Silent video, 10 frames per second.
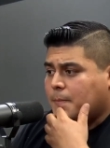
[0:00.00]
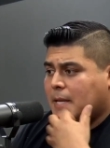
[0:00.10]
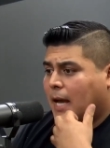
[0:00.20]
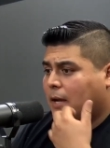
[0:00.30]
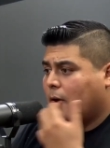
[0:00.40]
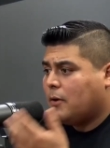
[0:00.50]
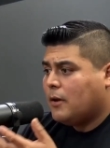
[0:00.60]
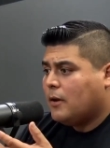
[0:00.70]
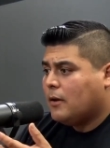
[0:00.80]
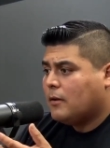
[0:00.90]
I go
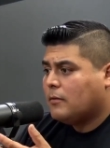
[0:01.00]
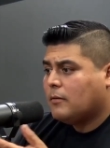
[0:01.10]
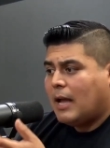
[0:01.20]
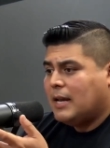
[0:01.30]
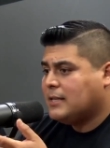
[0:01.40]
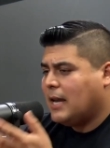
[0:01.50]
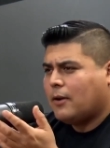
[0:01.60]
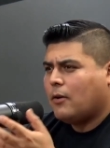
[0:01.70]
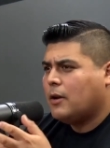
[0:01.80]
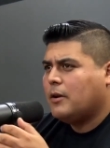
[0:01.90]
to 82nd
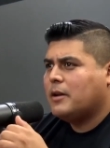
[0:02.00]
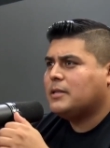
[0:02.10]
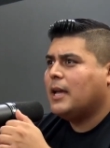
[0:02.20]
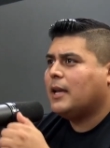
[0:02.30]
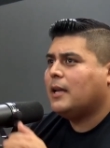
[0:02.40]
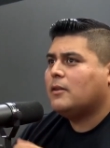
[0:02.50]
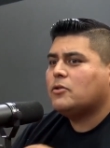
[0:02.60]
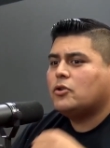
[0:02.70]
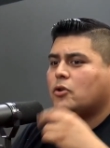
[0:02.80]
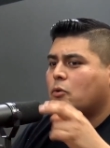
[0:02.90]
or 182nd,
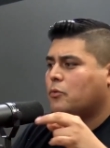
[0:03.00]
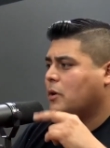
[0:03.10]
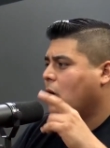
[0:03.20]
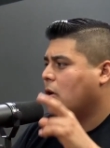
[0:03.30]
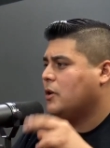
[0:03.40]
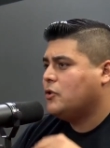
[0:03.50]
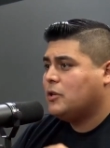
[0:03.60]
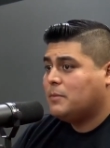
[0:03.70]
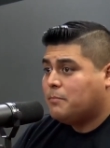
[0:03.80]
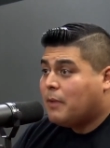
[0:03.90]
2 or 3 car
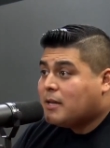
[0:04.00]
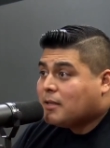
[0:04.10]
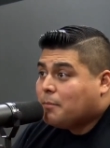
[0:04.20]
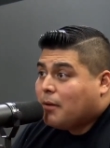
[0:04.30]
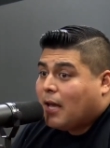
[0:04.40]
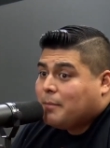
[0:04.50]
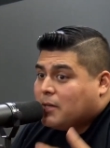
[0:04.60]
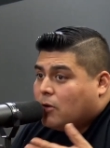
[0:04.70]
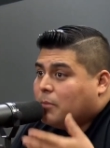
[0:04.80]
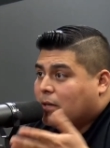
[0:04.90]
dealerships, basically polite me,
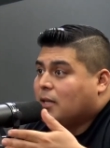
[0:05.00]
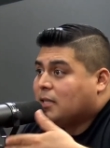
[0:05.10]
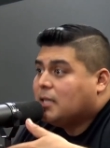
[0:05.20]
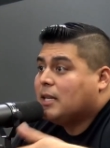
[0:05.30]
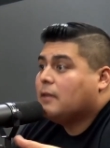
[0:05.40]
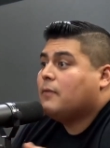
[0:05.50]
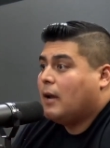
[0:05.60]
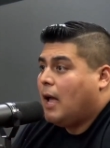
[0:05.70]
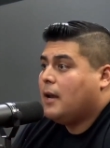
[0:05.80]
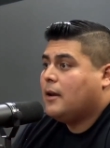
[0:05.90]
tell me to get the fuck
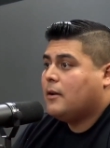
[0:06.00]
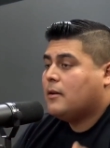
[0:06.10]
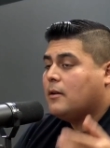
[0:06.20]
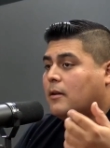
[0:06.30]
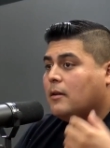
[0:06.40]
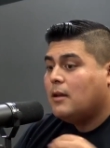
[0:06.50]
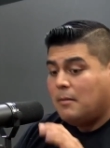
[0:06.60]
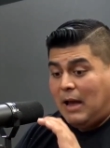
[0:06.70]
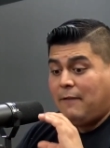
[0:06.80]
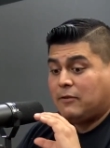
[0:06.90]
out of here.
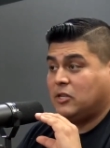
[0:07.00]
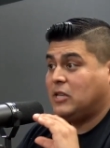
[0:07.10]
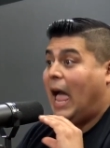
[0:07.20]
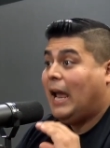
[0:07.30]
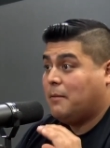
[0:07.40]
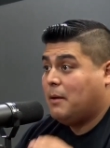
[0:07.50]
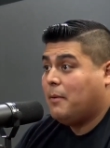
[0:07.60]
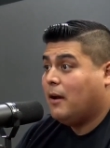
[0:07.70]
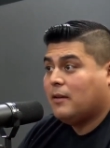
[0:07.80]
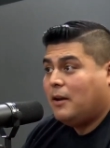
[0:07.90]
I have a stack in my
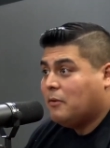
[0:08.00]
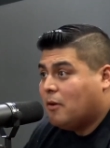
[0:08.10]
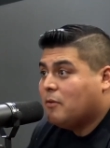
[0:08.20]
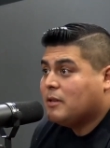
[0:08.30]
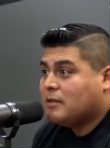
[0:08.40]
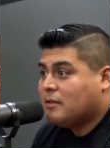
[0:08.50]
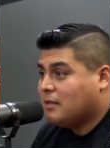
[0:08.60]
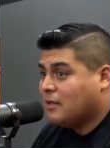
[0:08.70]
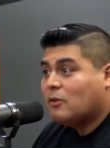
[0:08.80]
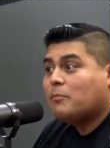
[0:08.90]
pocket. They don't know this.
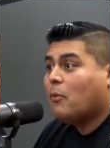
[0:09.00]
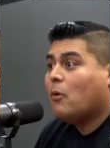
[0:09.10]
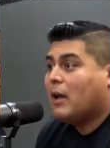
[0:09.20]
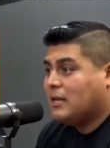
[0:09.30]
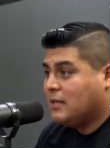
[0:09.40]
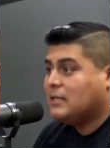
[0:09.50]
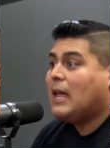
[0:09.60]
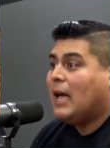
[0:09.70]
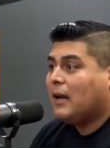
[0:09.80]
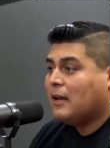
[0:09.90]
This little boy has a
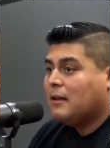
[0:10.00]
stack.